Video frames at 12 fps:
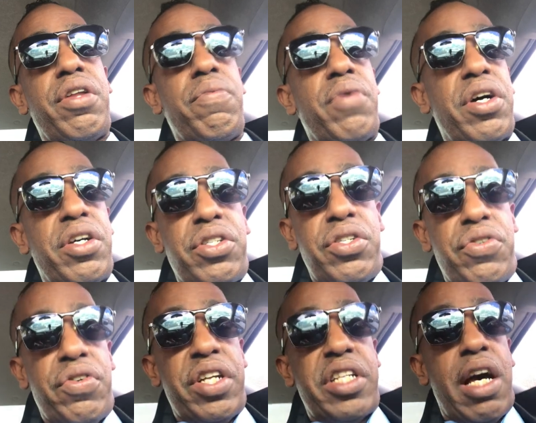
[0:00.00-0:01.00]
it was
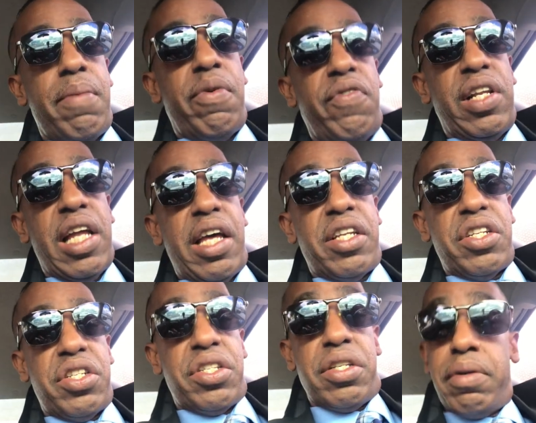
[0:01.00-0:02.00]
during the time of
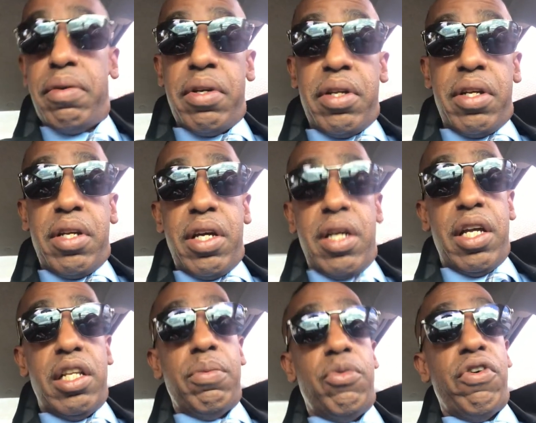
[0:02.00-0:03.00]
Atlantis
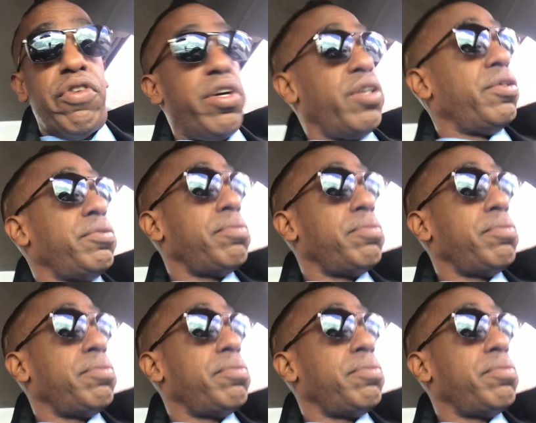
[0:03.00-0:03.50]
in Lemuria.